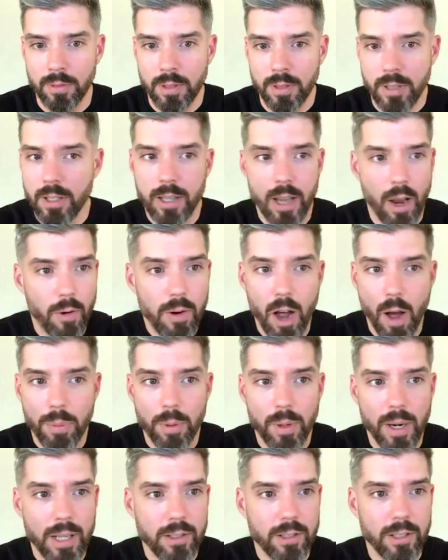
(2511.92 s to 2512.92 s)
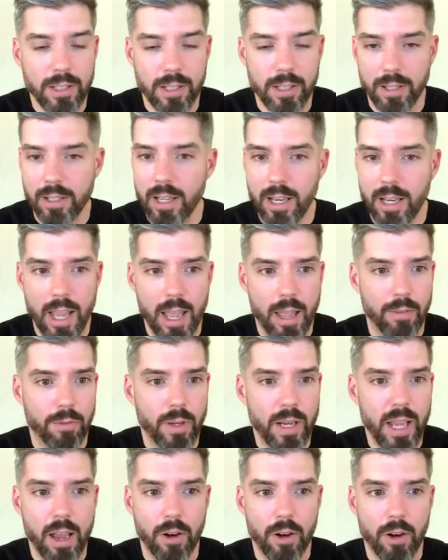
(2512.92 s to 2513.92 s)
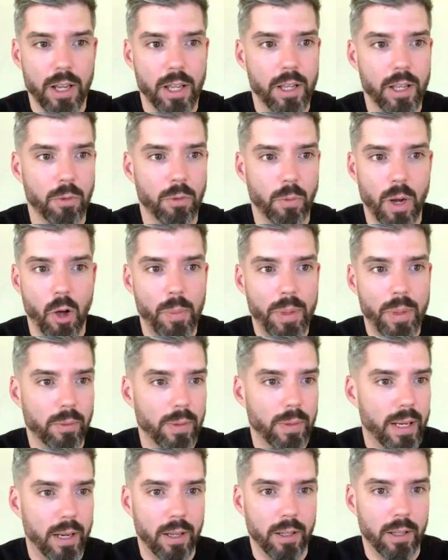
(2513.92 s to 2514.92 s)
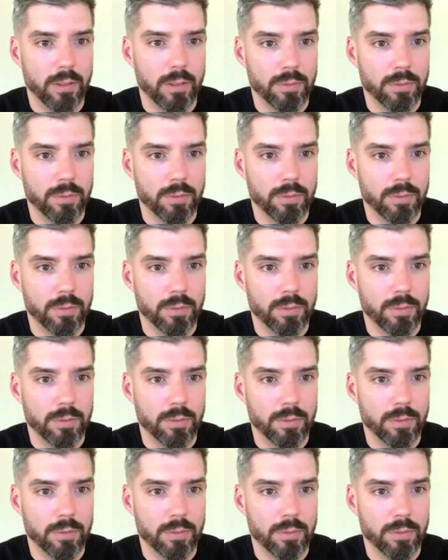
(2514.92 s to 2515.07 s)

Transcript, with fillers: This is how he operates. He does it in every area, realm, and arena.